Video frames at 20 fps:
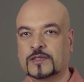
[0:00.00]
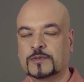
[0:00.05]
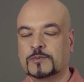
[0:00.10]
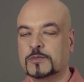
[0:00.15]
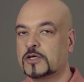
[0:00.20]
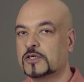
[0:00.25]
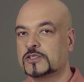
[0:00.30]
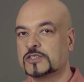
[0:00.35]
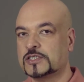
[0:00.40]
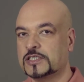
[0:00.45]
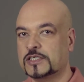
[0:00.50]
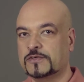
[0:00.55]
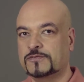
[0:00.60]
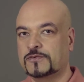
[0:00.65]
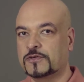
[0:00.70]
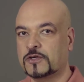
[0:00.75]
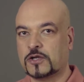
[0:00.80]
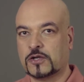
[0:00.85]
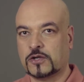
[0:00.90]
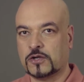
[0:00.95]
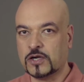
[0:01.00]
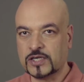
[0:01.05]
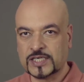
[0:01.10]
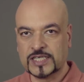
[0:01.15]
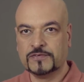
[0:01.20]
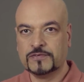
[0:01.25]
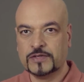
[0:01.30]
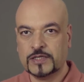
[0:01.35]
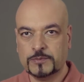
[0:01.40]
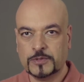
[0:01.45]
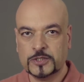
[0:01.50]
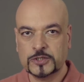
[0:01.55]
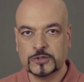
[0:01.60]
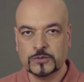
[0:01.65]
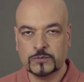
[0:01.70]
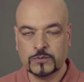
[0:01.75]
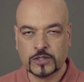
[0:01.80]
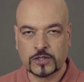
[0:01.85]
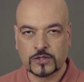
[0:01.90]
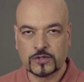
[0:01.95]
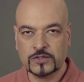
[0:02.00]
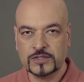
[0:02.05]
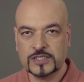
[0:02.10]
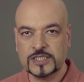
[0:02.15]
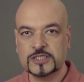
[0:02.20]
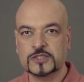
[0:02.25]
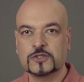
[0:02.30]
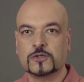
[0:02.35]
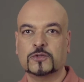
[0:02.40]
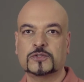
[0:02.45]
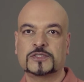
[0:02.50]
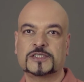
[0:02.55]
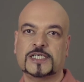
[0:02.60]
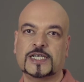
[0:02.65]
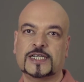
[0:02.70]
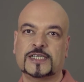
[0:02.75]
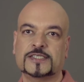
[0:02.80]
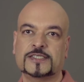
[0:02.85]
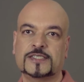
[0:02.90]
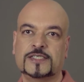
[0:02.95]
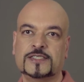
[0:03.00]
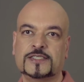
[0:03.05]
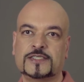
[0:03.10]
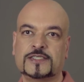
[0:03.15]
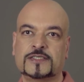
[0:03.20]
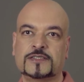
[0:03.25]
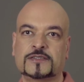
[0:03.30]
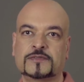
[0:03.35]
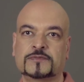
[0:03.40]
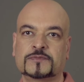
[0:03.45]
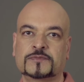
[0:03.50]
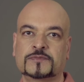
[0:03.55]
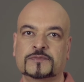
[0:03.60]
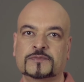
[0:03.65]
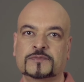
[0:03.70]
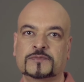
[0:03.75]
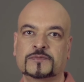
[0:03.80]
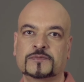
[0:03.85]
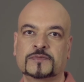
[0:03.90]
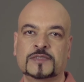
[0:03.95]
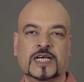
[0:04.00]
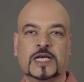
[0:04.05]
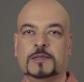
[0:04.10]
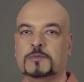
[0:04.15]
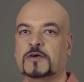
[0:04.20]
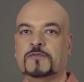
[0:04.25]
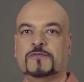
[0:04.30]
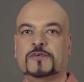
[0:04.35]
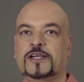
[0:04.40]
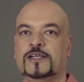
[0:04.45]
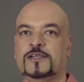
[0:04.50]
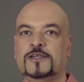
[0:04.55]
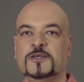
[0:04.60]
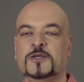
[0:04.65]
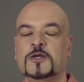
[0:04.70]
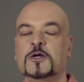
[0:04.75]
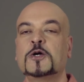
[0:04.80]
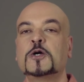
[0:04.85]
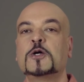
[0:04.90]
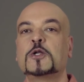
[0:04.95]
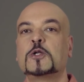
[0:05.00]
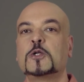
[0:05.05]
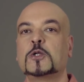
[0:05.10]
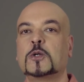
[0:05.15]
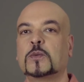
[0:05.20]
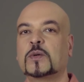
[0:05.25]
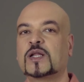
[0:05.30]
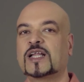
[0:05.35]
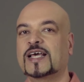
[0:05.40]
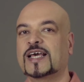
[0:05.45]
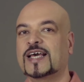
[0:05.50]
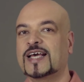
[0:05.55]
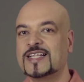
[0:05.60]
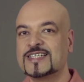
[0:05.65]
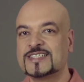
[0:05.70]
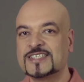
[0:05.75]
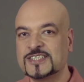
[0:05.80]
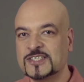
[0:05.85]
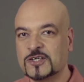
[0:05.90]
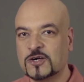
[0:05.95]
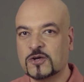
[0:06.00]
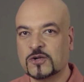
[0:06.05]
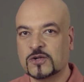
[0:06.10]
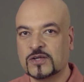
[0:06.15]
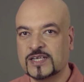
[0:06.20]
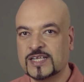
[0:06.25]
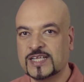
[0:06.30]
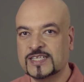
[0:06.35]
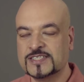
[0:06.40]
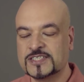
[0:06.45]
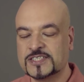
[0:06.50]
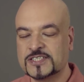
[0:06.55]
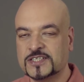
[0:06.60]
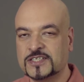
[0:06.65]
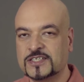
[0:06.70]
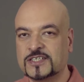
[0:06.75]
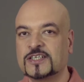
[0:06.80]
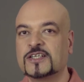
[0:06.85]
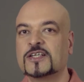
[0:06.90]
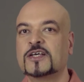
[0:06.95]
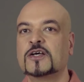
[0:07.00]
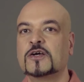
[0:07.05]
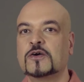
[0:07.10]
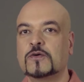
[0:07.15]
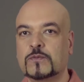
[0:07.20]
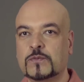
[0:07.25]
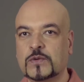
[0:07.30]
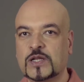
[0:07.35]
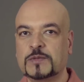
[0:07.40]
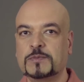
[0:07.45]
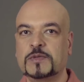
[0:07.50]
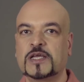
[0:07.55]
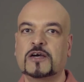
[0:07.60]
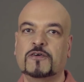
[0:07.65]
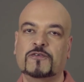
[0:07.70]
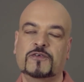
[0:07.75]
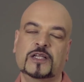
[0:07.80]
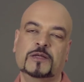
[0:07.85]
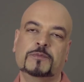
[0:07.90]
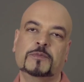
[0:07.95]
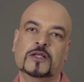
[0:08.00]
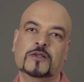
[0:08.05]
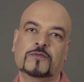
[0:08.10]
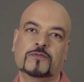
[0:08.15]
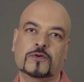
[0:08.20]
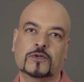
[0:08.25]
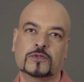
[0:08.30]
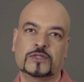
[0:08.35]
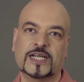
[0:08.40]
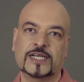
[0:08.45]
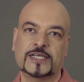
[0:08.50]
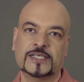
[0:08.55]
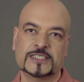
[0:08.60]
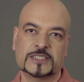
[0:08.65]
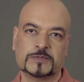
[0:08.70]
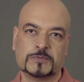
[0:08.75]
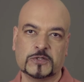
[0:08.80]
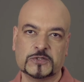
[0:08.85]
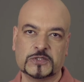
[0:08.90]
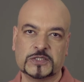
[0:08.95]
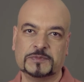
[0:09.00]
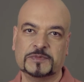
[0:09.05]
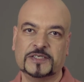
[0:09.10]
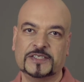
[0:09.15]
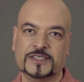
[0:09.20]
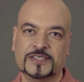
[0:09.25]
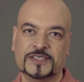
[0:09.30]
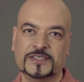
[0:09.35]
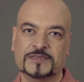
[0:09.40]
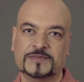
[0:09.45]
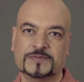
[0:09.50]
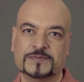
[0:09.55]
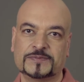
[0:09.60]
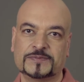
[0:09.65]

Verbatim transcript: Because if you are not available to work on these growth strategies, I'm afraid no one else in the organization will be available for that responsibility.